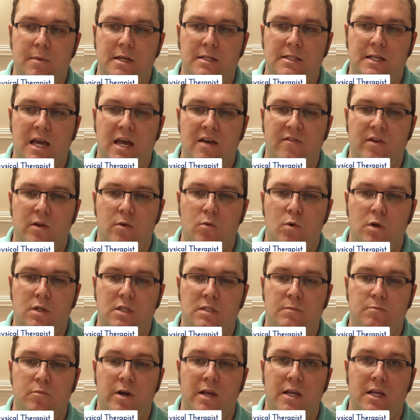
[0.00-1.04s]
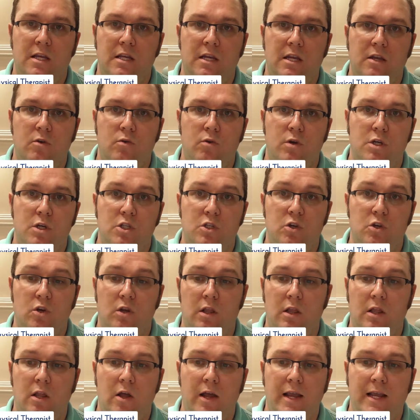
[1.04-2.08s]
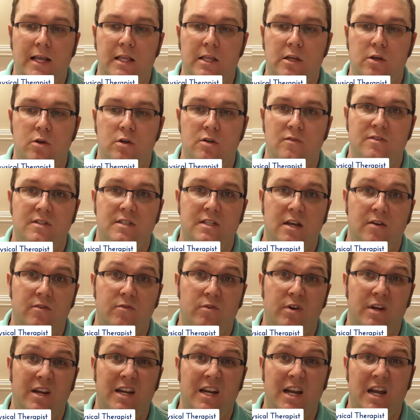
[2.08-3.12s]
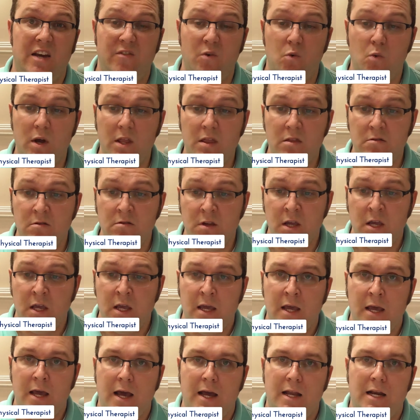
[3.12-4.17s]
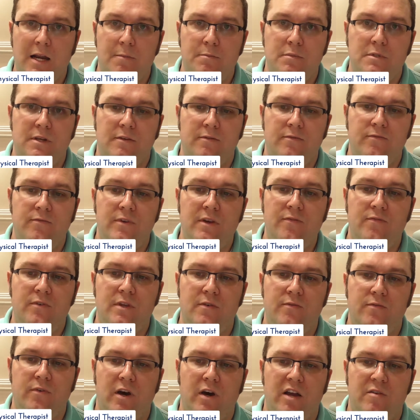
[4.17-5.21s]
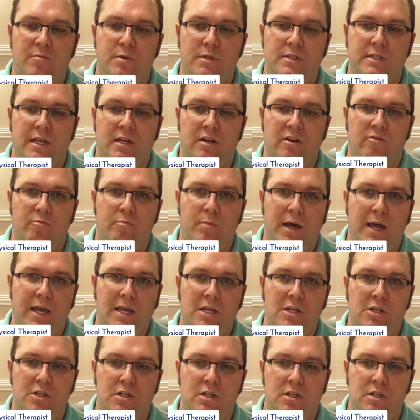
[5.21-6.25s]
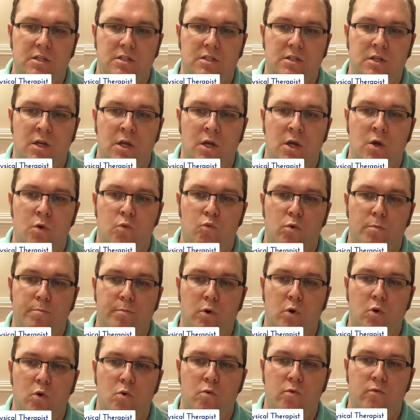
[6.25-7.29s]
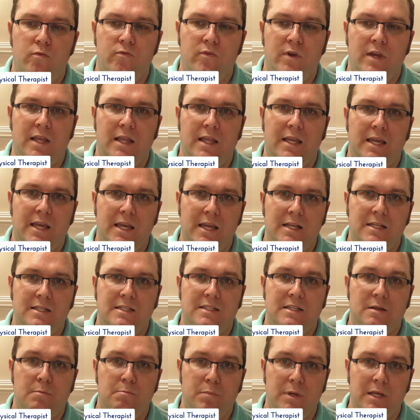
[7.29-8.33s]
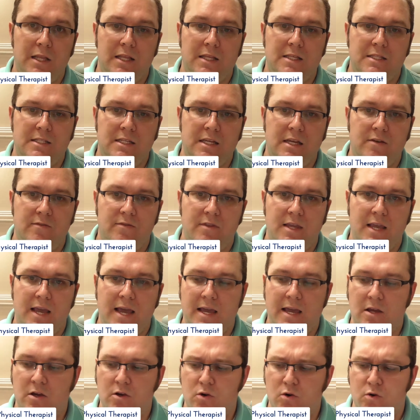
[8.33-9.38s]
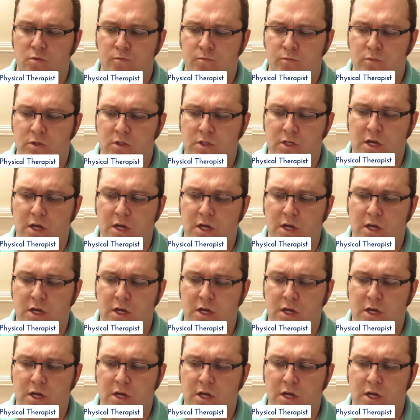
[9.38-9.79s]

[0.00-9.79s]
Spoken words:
That means having one sprain can increase your likelihood of suffering another one. And up to 55% of patients report feeling instability of the ankle.